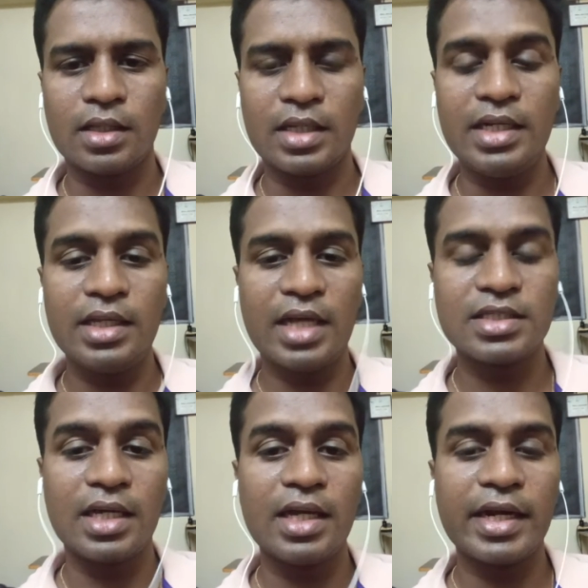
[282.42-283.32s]
India has
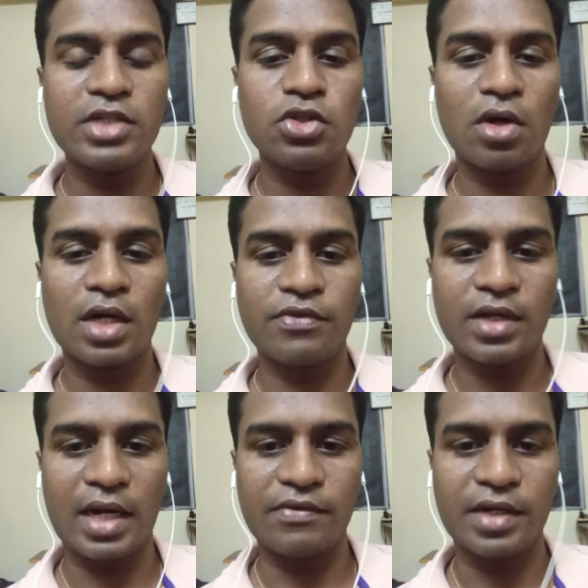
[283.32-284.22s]
a great
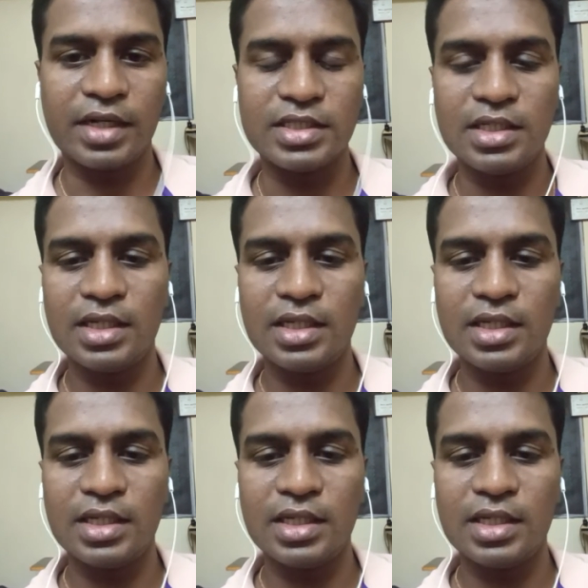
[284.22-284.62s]
geographical advantage.